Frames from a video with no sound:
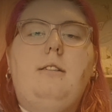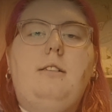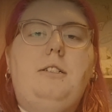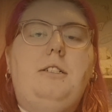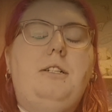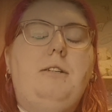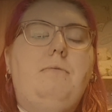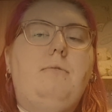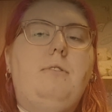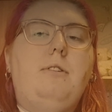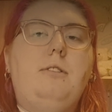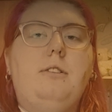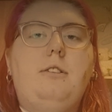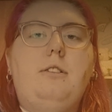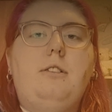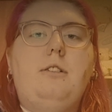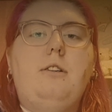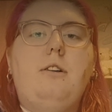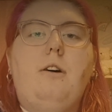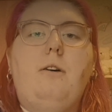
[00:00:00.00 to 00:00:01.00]
she
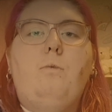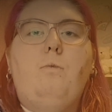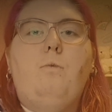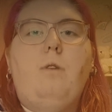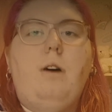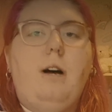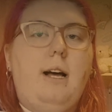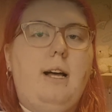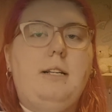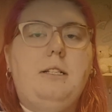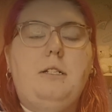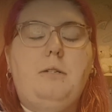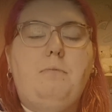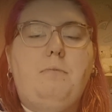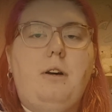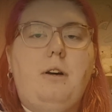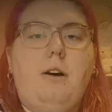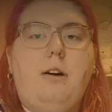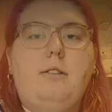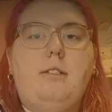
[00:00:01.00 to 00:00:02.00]
wants to know what
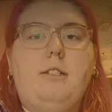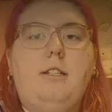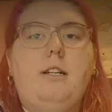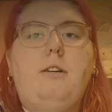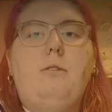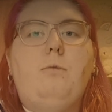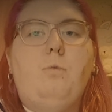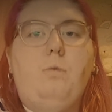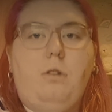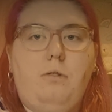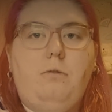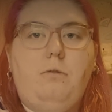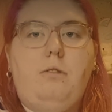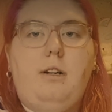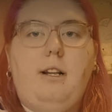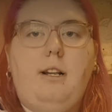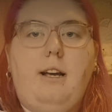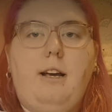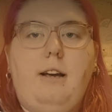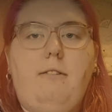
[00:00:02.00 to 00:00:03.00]
antibiotic will
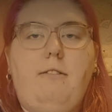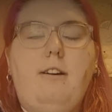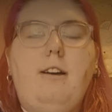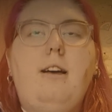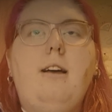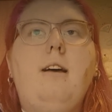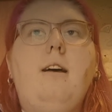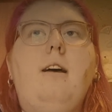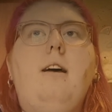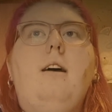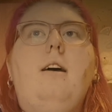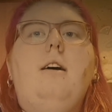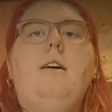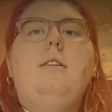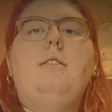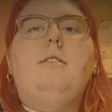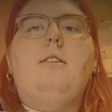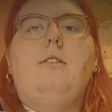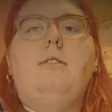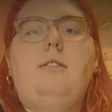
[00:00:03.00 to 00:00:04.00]
clear it.
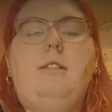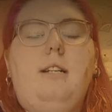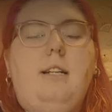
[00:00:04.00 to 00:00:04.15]
So she